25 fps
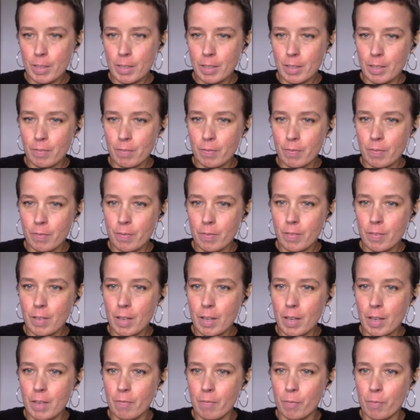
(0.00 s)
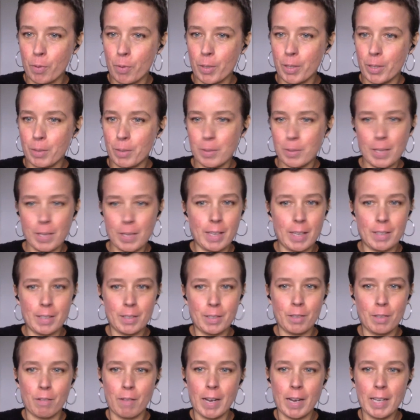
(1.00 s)
if what you say is
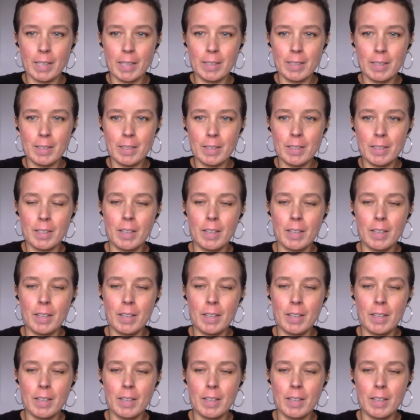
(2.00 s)
correct,